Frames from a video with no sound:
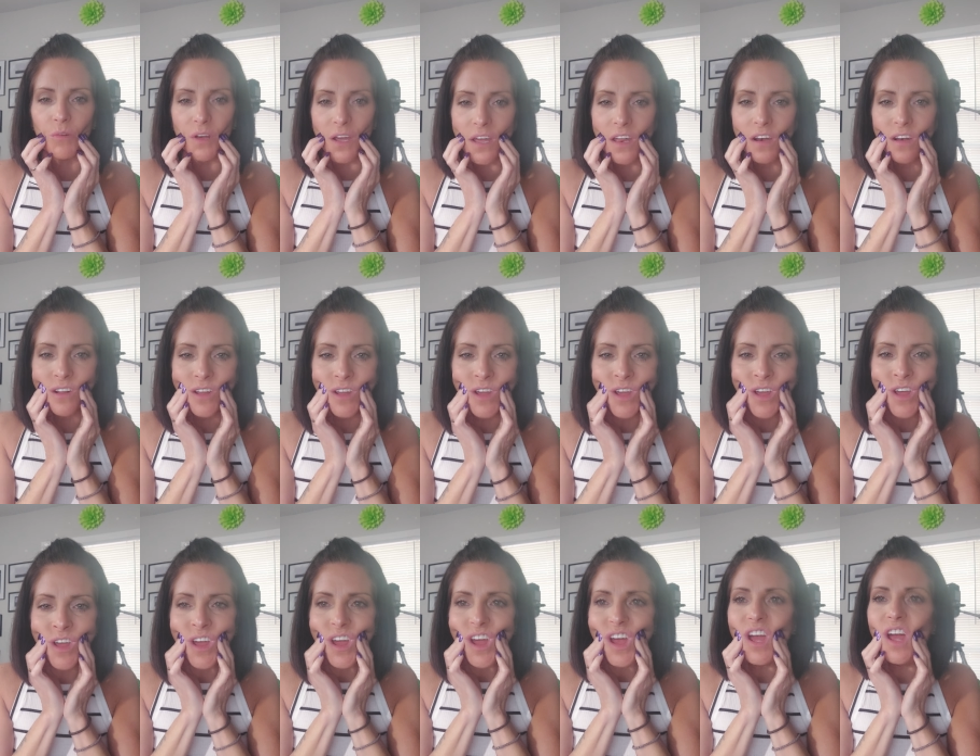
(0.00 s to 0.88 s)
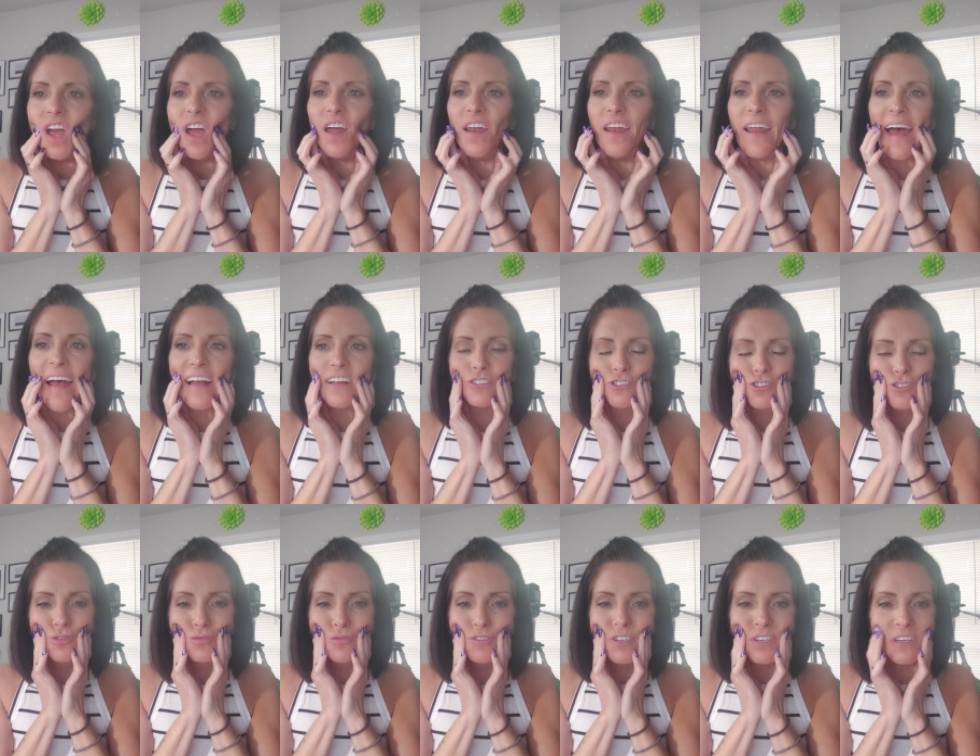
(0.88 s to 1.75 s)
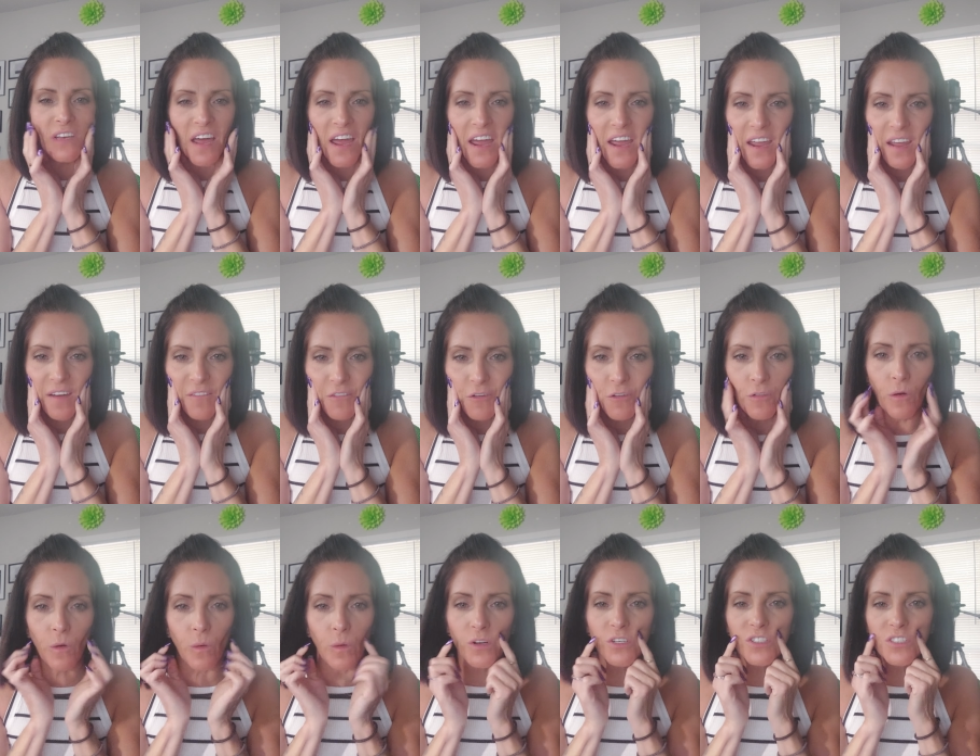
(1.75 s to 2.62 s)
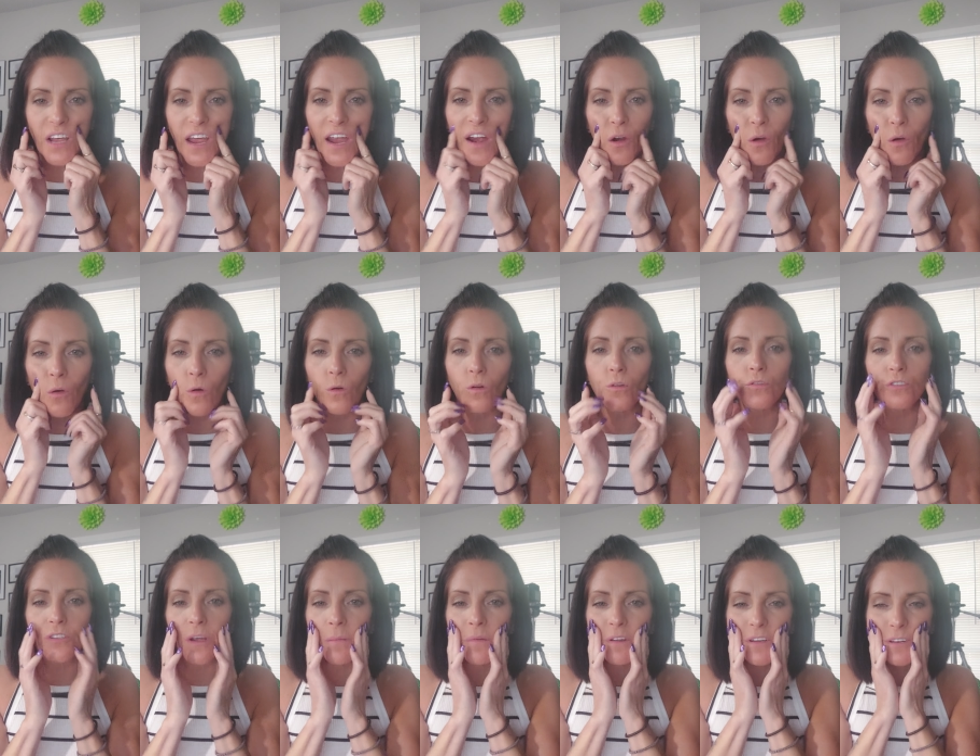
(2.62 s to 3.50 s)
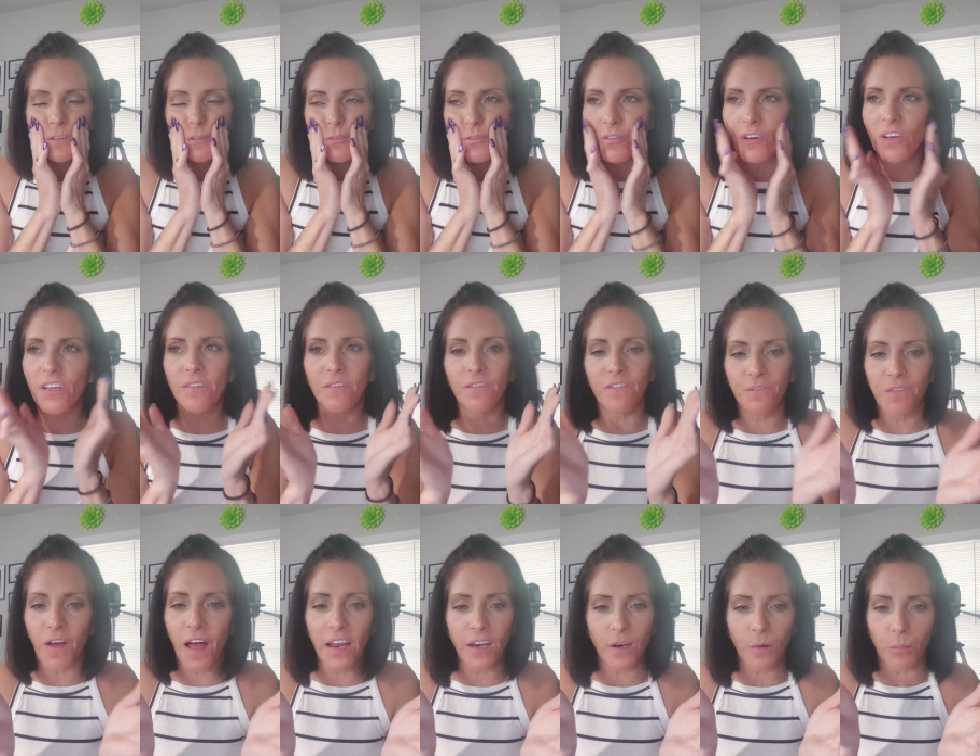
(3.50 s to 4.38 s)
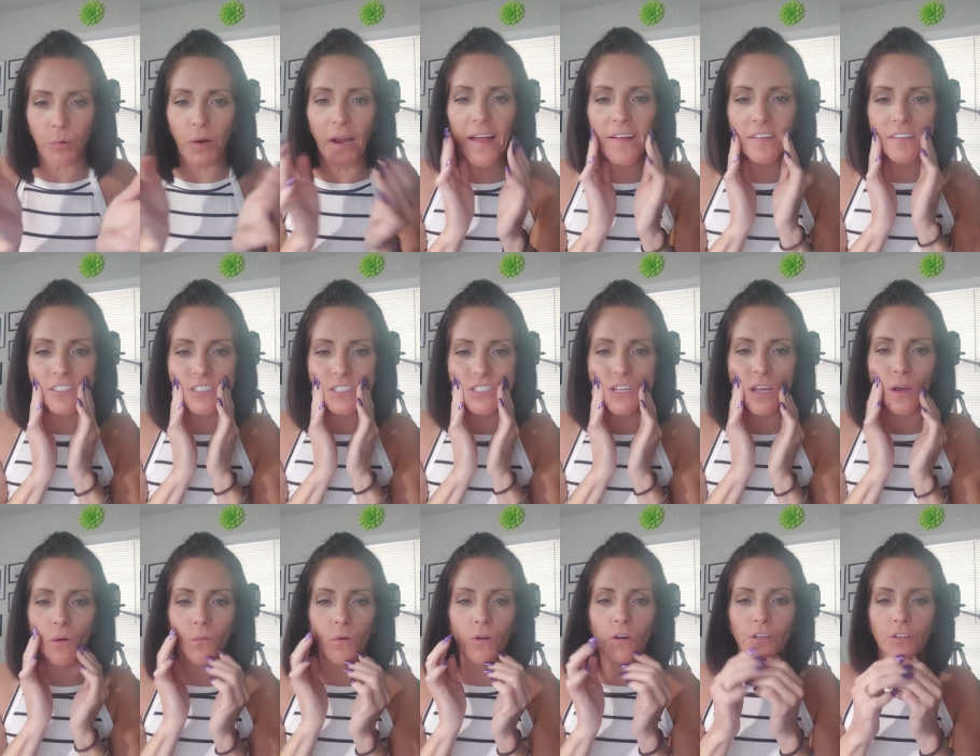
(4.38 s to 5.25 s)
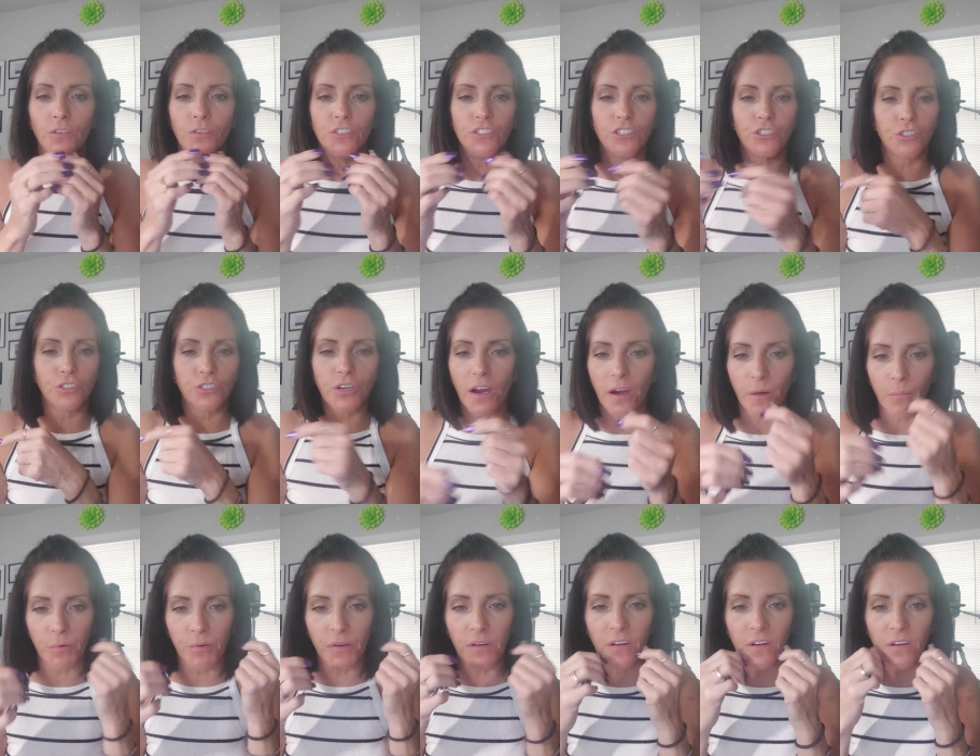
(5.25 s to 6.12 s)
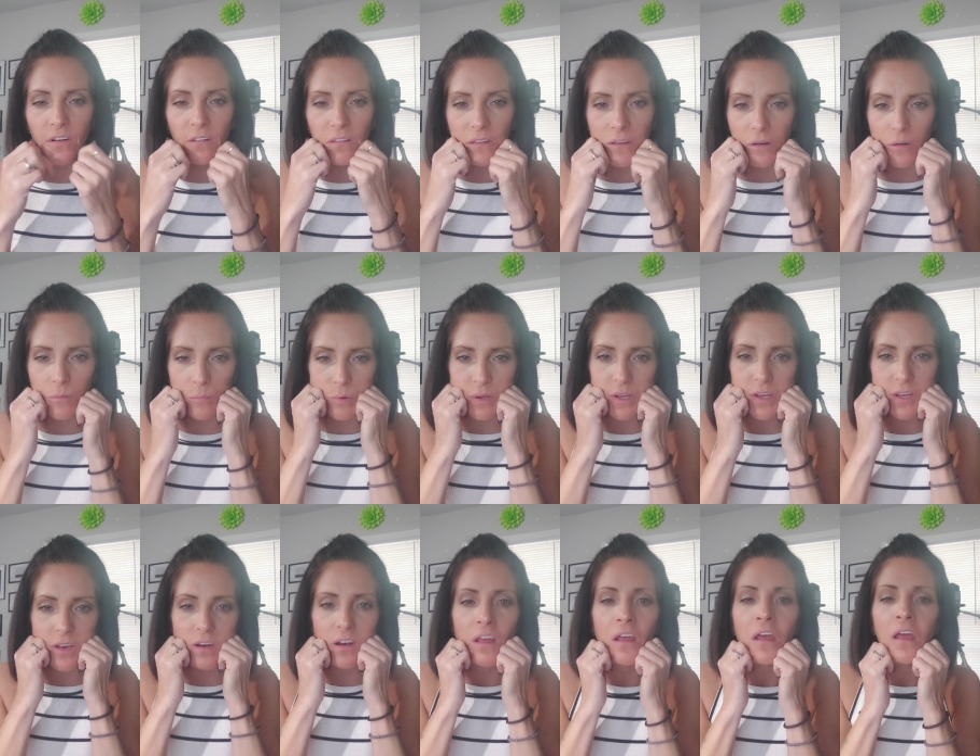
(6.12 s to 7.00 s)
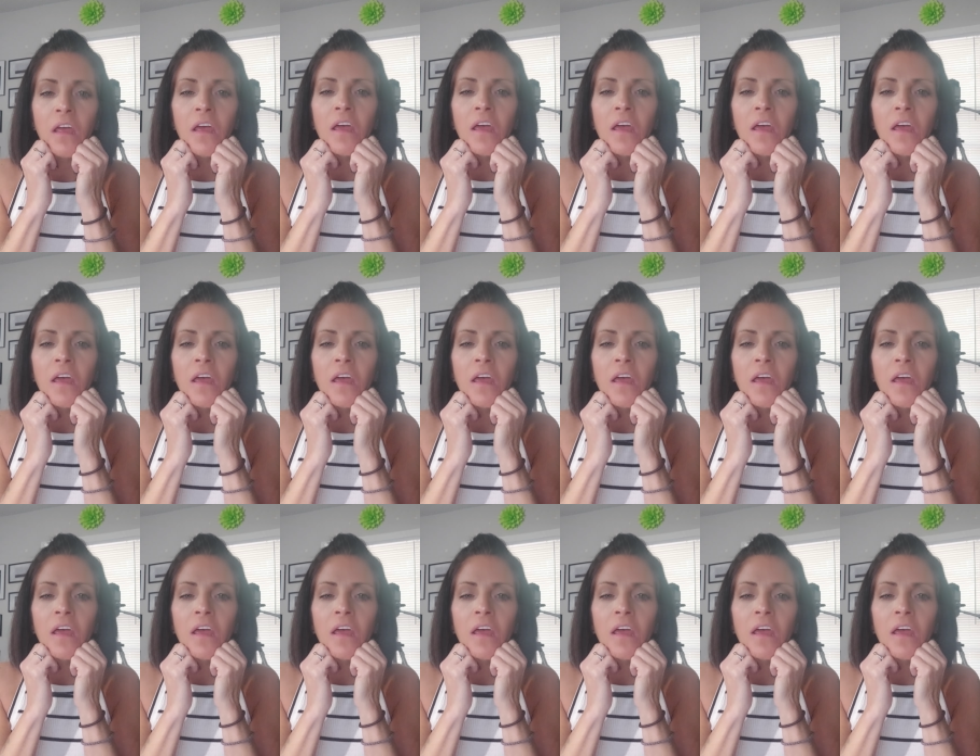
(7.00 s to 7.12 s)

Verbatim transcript: bit. And as through the day, if you notice air holes, I mean, you can find a practice day where you just try to put in a little bit